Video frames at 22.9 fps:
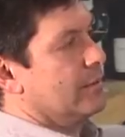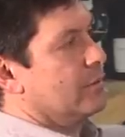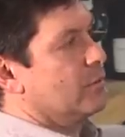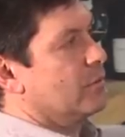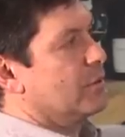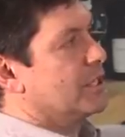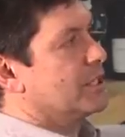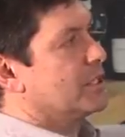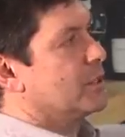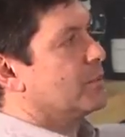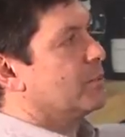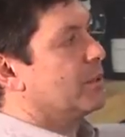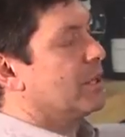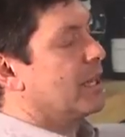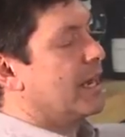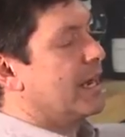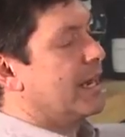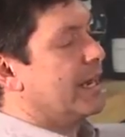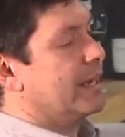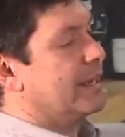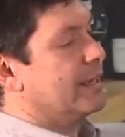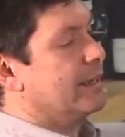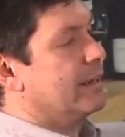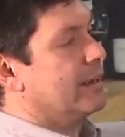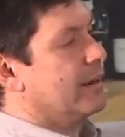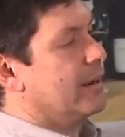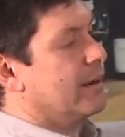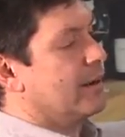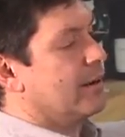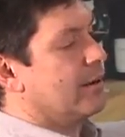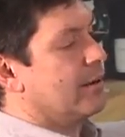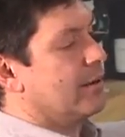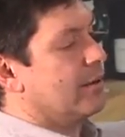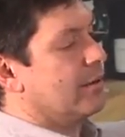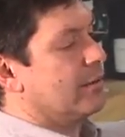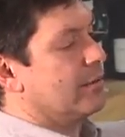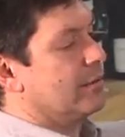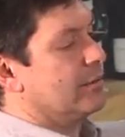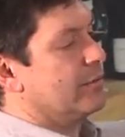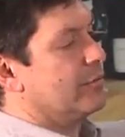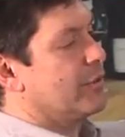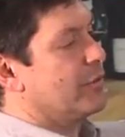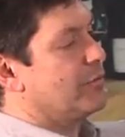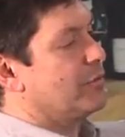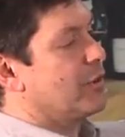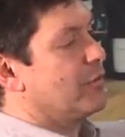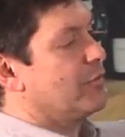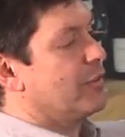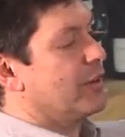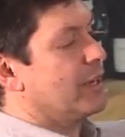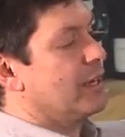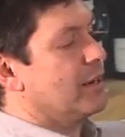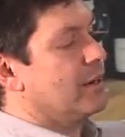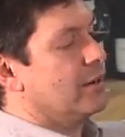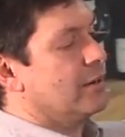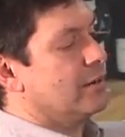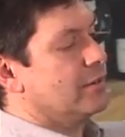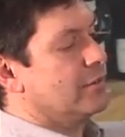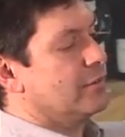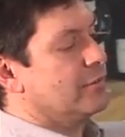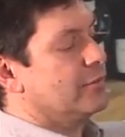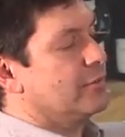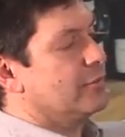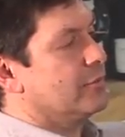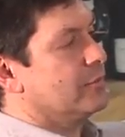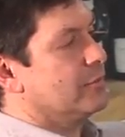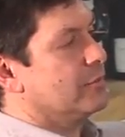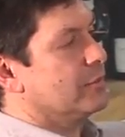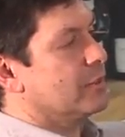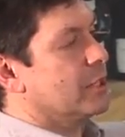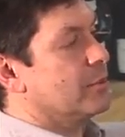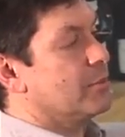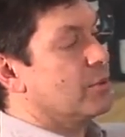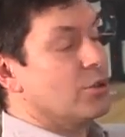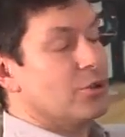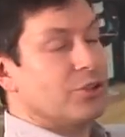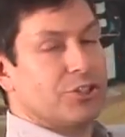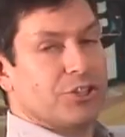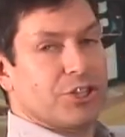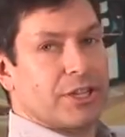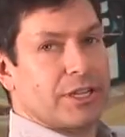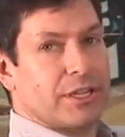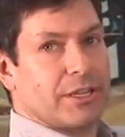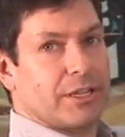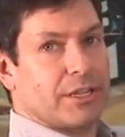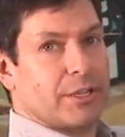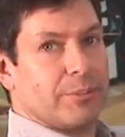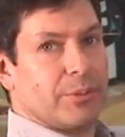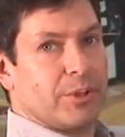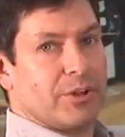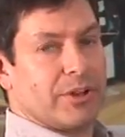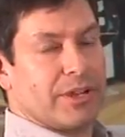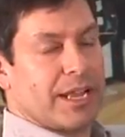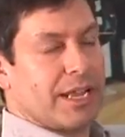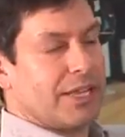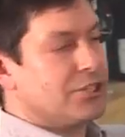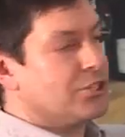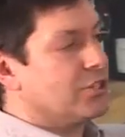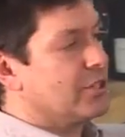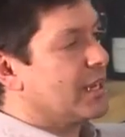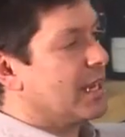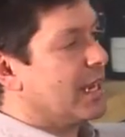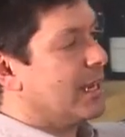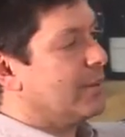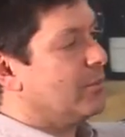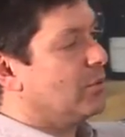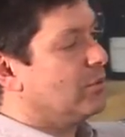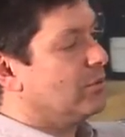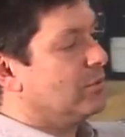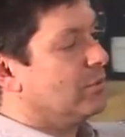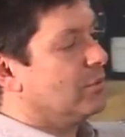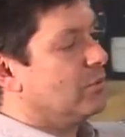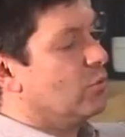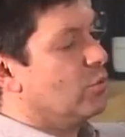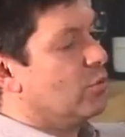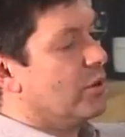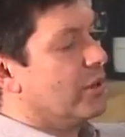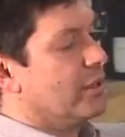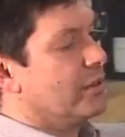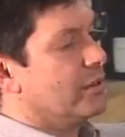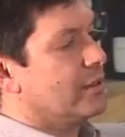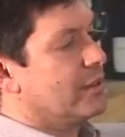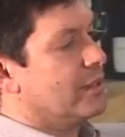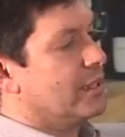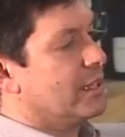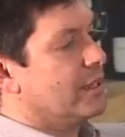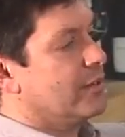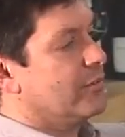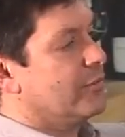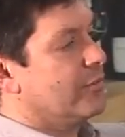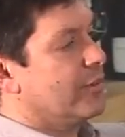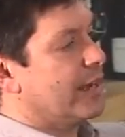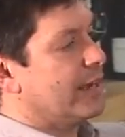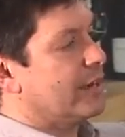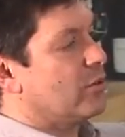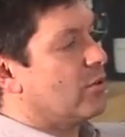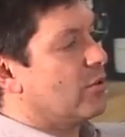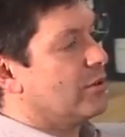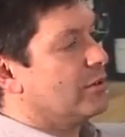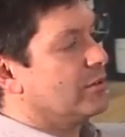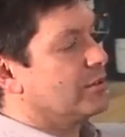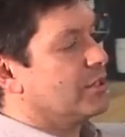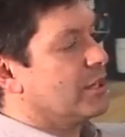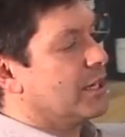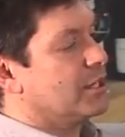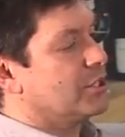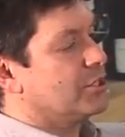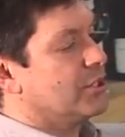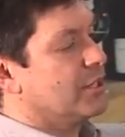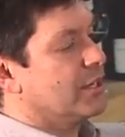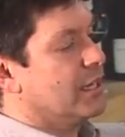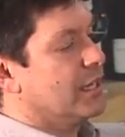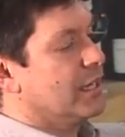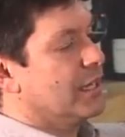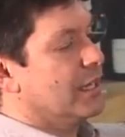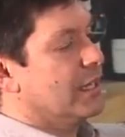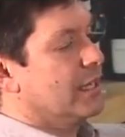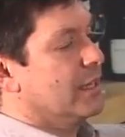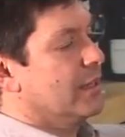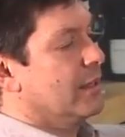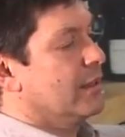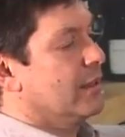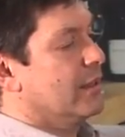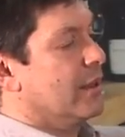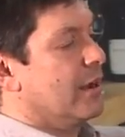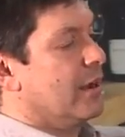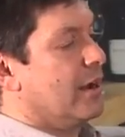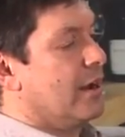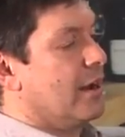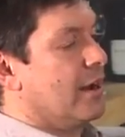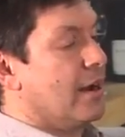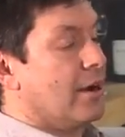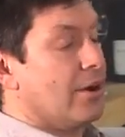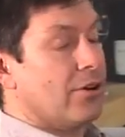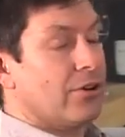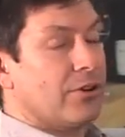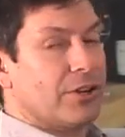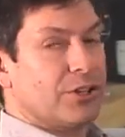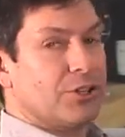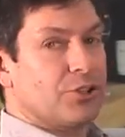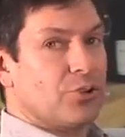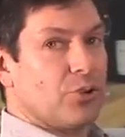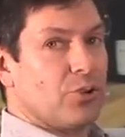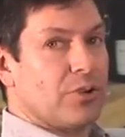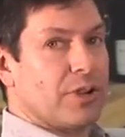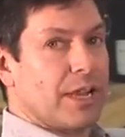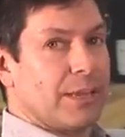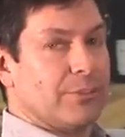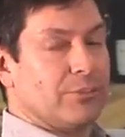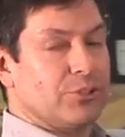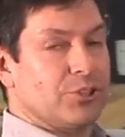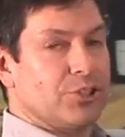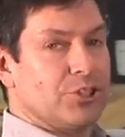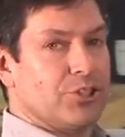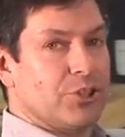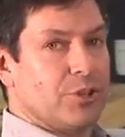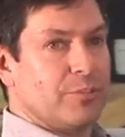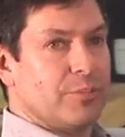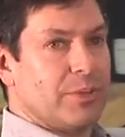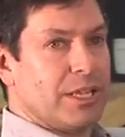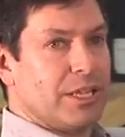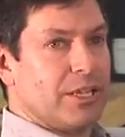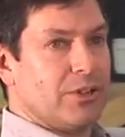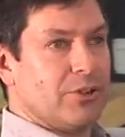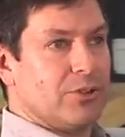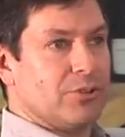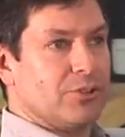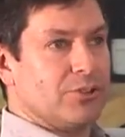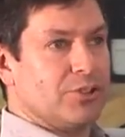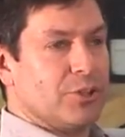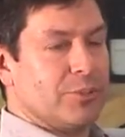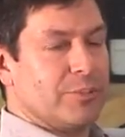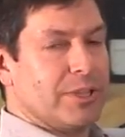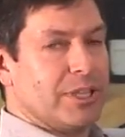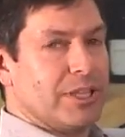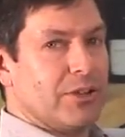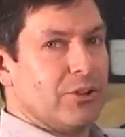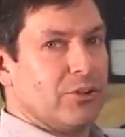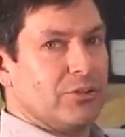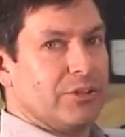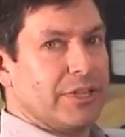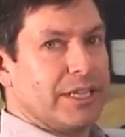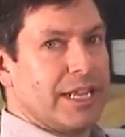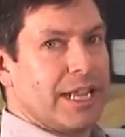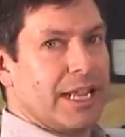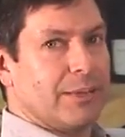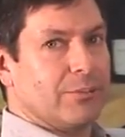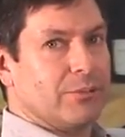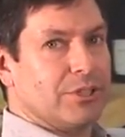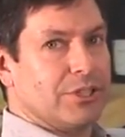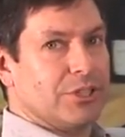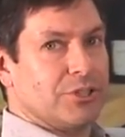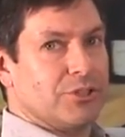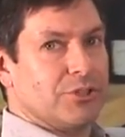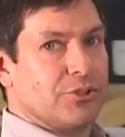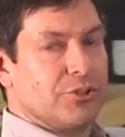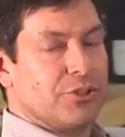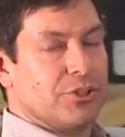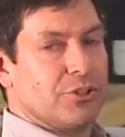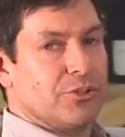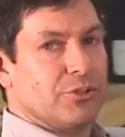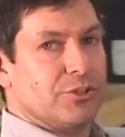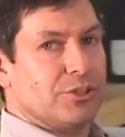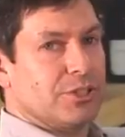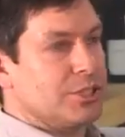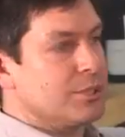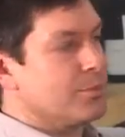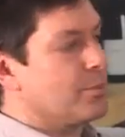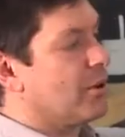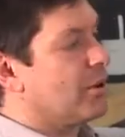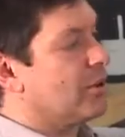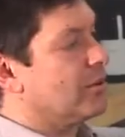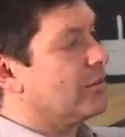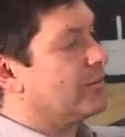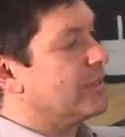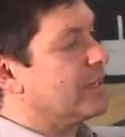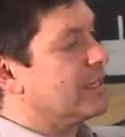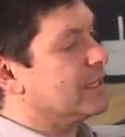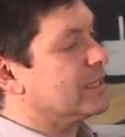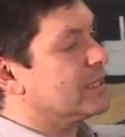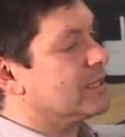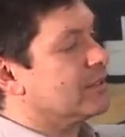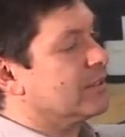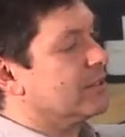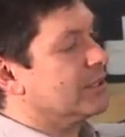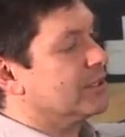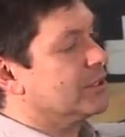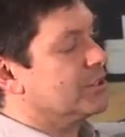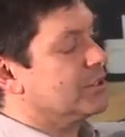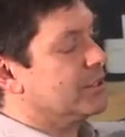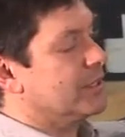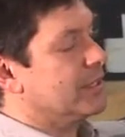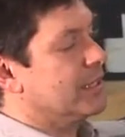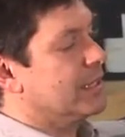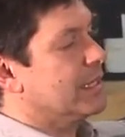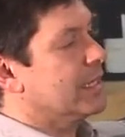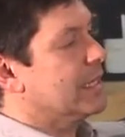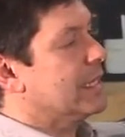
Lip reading: We supply our 50 feet of communication cable with the fan coil section. Our control cable should be the only cable that you use as part of the installation.